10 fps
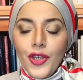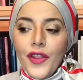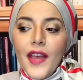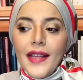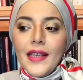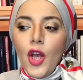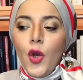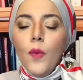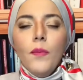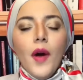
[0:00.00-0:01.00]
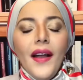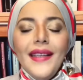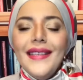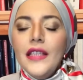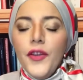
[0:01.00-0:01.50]
that
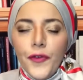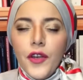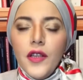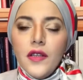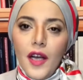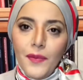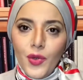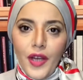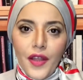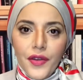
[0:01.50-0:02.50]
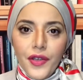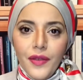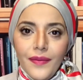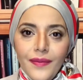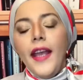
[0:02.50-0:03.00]
combines different types together.
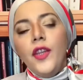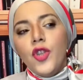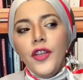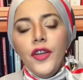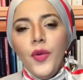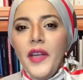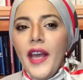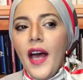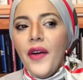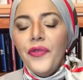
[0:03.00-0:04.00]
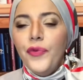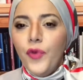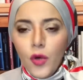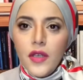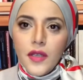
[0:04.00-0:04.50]
In general, we have
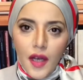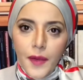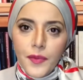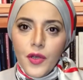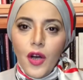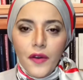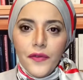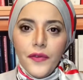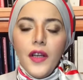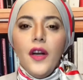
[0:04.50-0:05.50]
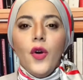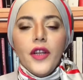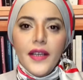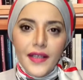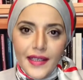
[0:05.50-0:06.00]
four types of
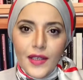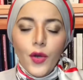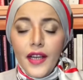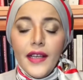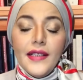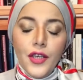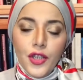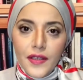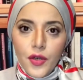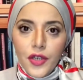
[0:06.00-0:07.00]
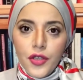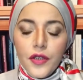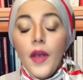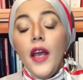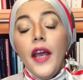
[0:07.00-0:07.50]
organizational structures.
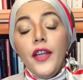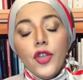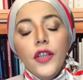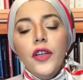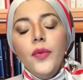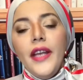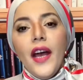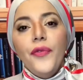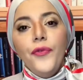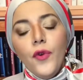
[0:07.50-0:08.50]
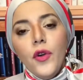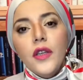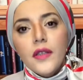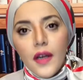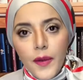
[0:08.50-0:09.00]
In general, we have four
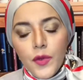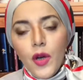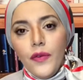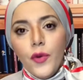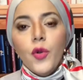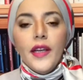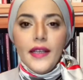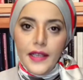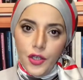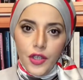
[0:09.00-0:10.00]
types of organizational